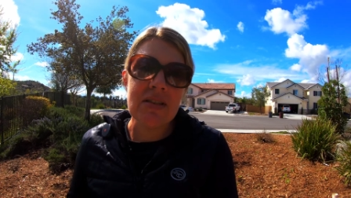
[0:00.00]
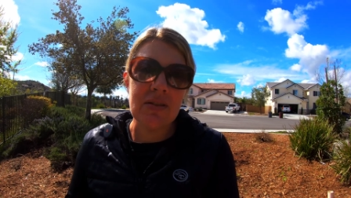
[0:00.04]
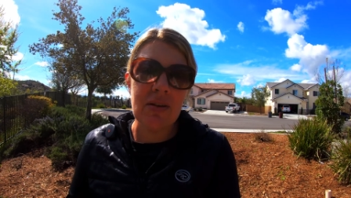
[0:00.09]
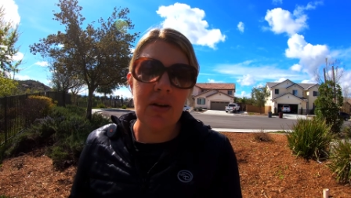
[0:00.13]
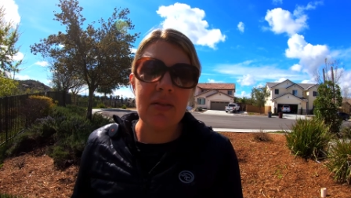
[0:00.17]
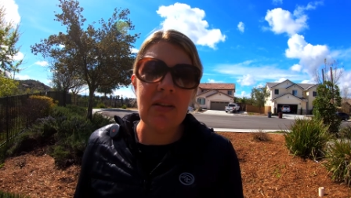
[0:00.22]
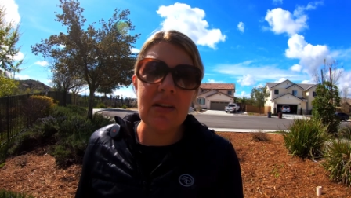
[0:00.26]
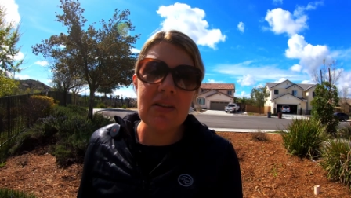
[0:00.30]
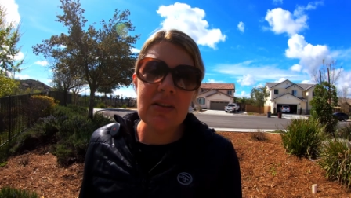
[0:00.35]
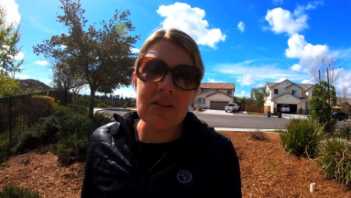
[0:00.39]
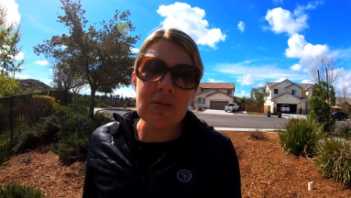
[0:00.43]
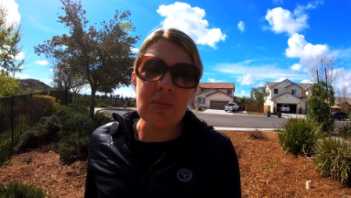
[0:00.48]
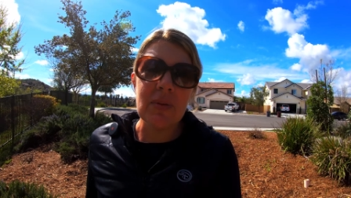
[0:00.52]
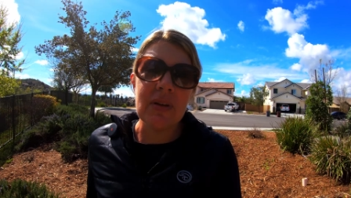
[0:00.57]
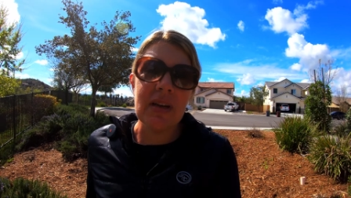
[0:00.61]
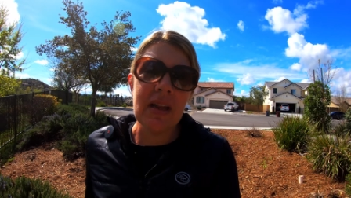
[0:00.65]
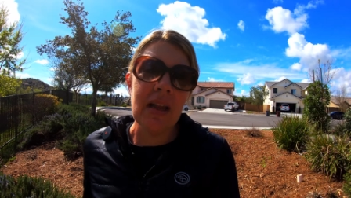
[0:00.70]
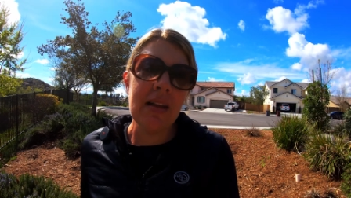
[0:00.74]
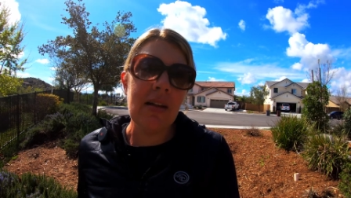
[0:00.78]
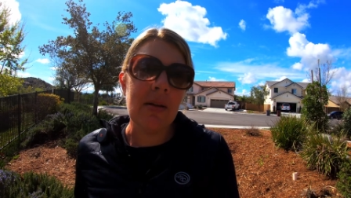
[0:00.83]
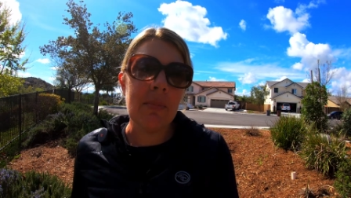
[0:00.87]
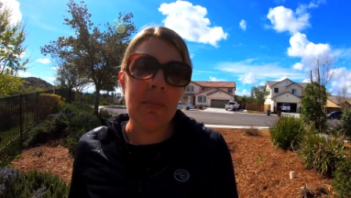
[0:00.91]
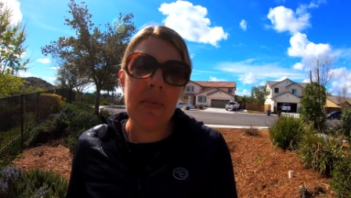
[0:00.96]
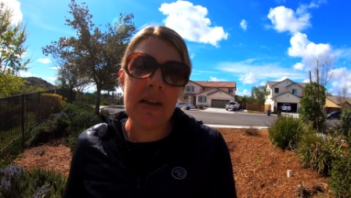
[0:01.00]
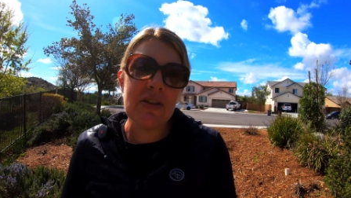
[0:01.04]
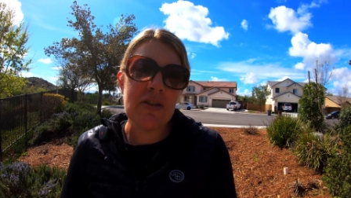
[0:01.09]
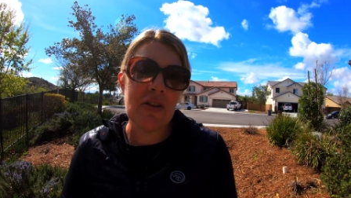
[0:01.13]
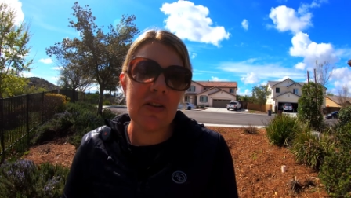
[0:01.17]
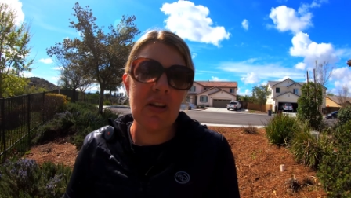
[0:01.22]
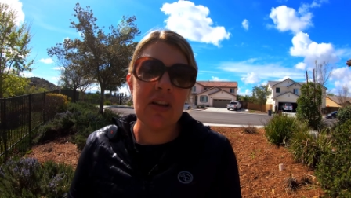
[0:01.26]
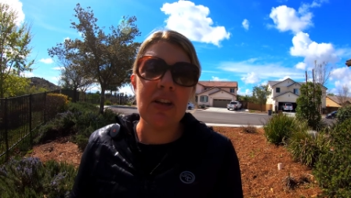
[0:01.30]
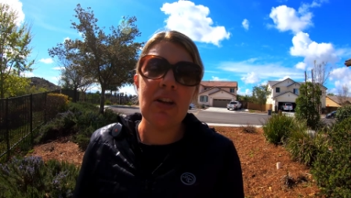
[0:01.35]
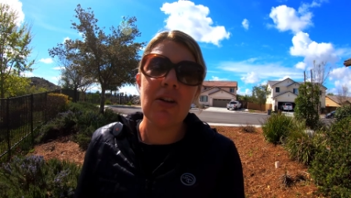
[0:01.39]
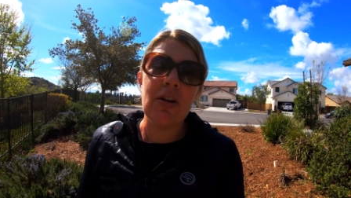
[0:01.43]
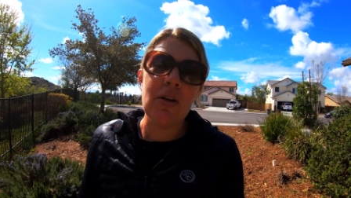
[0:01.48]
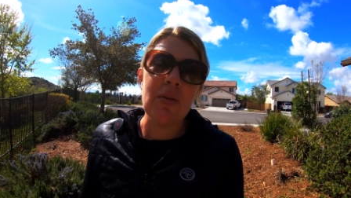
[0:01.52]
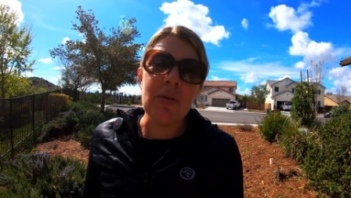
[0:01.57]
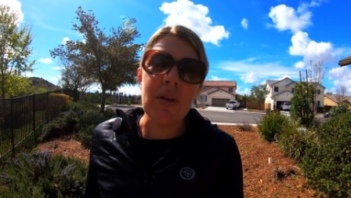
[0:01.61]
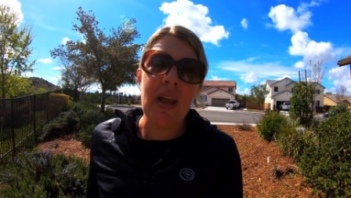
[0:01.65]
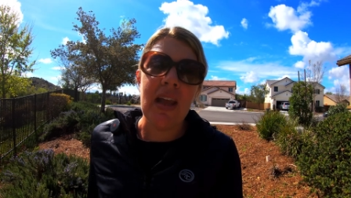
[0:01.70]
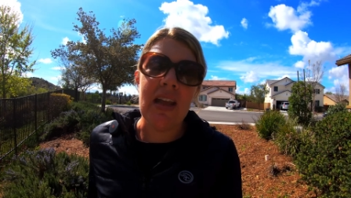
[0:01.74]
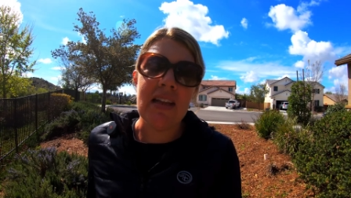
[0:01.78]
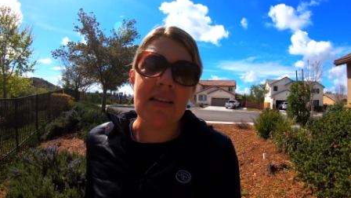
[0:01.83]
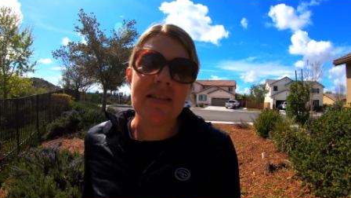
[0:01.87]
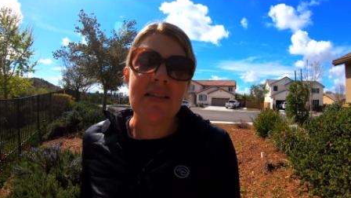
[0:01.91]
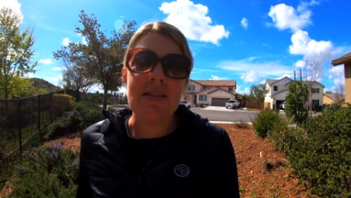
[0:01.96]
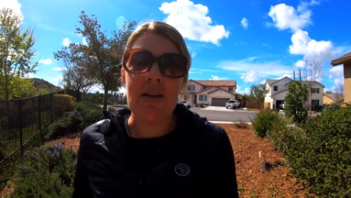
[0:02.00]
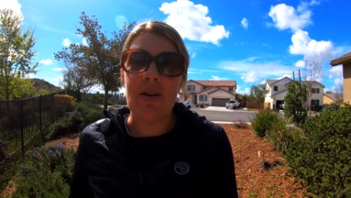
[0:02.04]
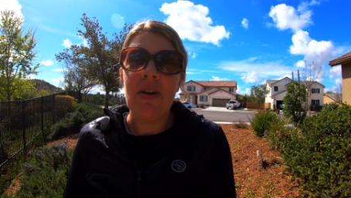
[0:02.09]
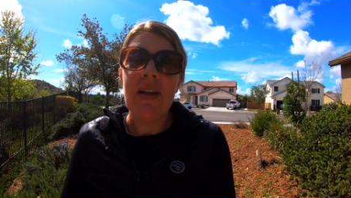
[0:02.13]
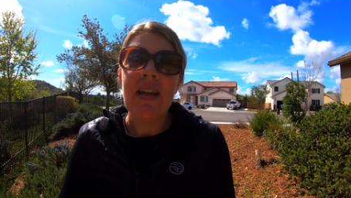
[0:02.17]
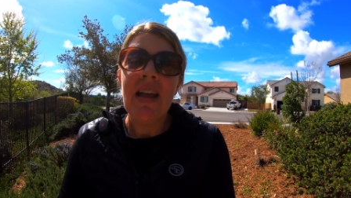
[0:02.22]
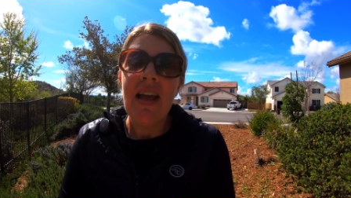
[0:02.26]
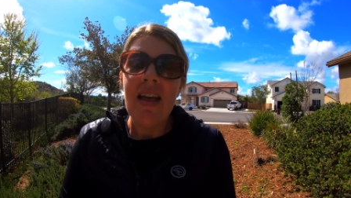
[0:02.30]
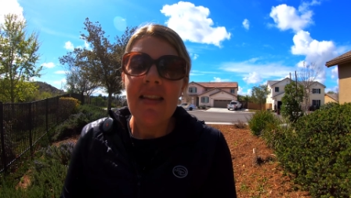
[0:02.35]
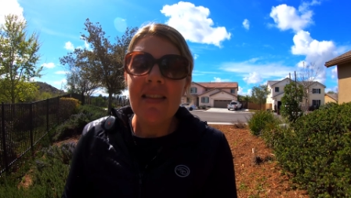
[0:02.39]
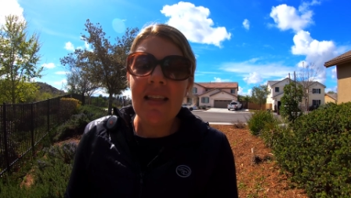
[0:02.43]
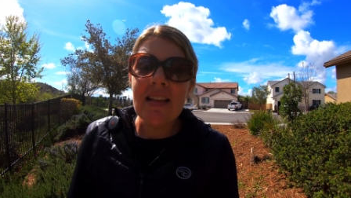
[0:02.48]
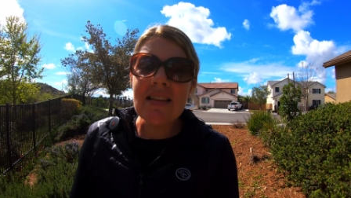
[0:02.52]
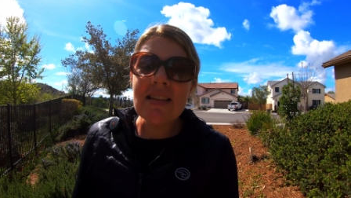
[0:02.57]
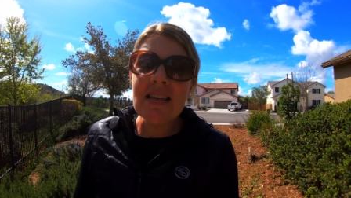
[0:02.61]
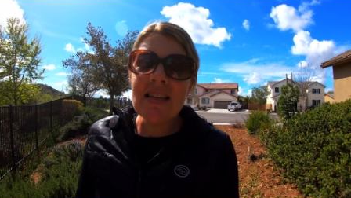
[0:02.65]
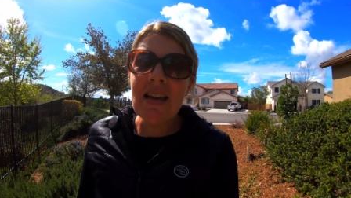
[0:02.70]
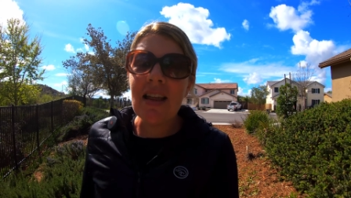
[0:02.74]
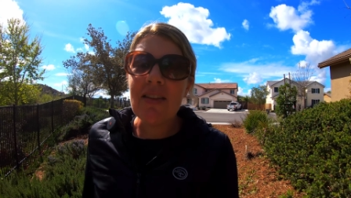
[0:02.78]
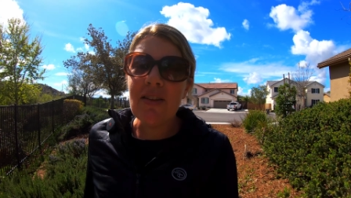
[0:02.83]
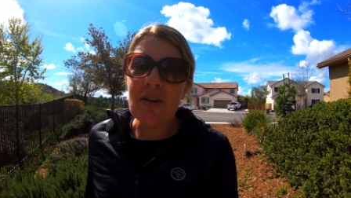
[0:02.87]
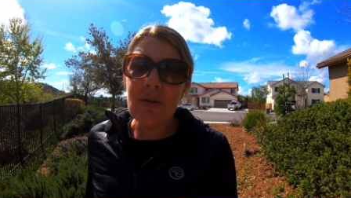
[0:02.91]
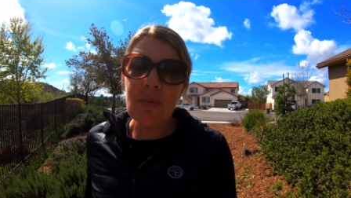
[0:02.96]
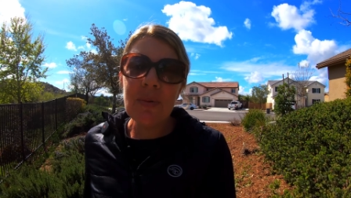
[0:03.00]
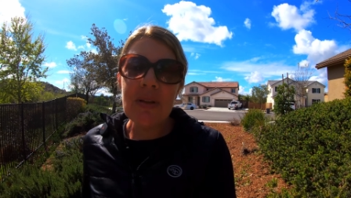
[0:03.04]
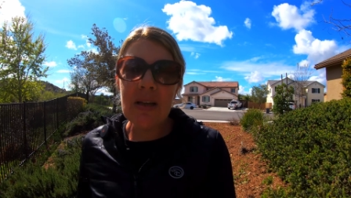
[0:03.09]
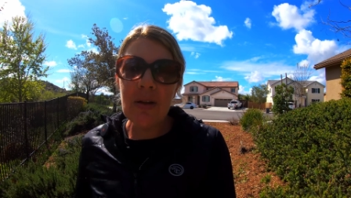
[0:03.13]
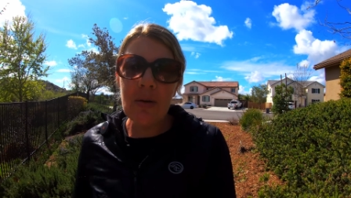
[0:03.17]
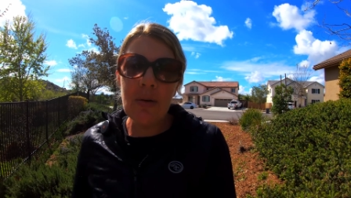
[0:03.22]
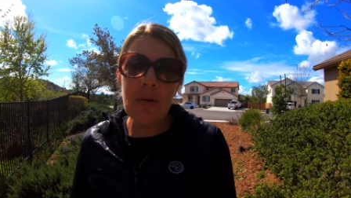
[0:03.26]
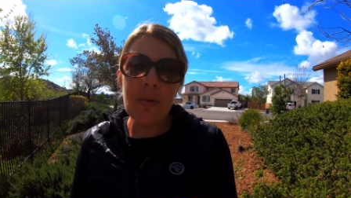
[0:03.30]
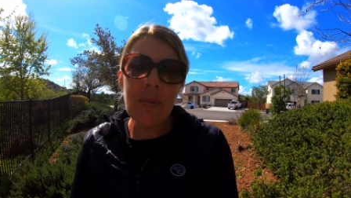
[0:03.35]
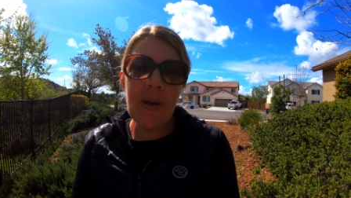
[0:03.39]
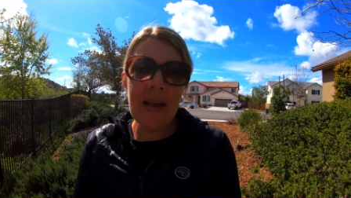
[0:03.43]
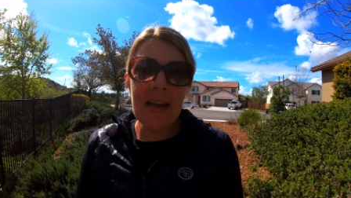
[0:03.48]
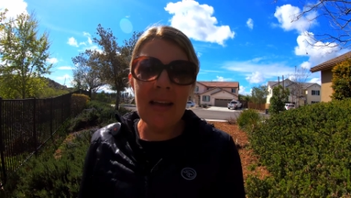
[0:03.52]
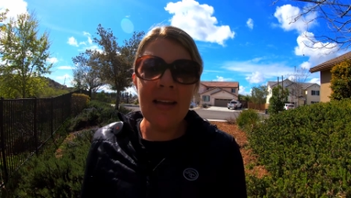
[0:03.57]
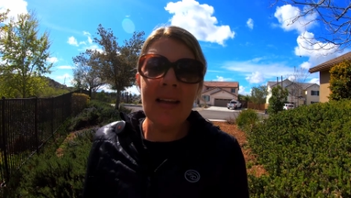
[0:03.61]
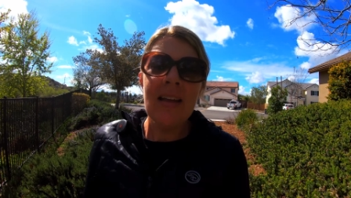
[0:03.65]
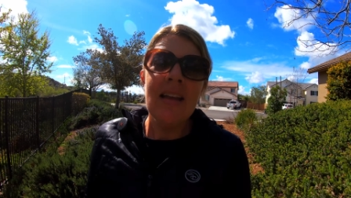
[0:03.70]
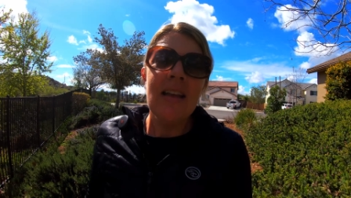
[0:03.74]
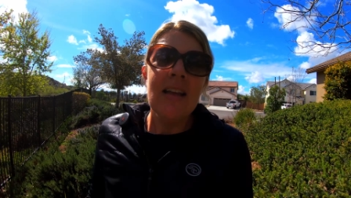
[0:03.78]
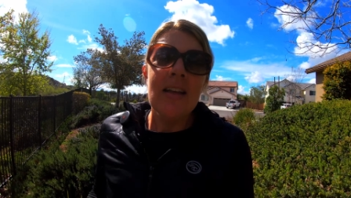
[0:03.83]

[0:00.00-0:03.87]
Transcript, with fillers: You know, they just want to hear, make sure that you're okay. So that's another really cool way.